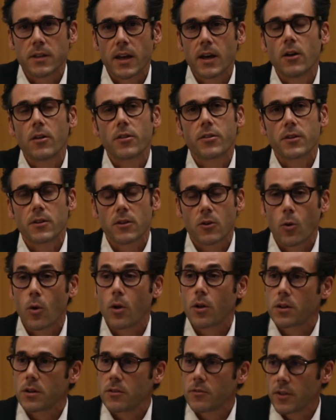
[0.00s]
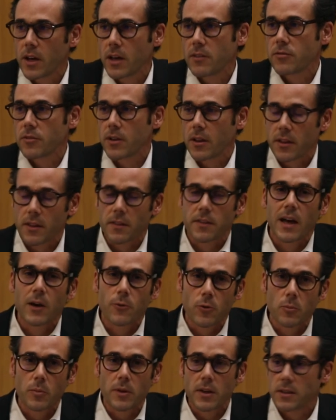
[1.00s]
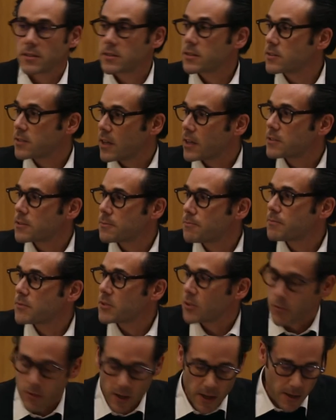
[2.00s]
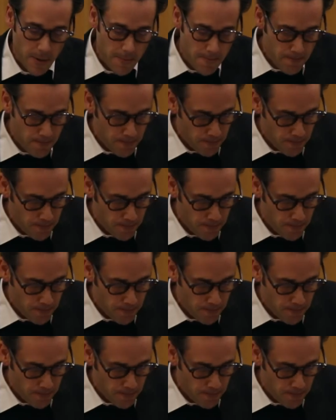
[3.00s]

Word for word: in health and quality of life, and I think that would be a success. So thank you.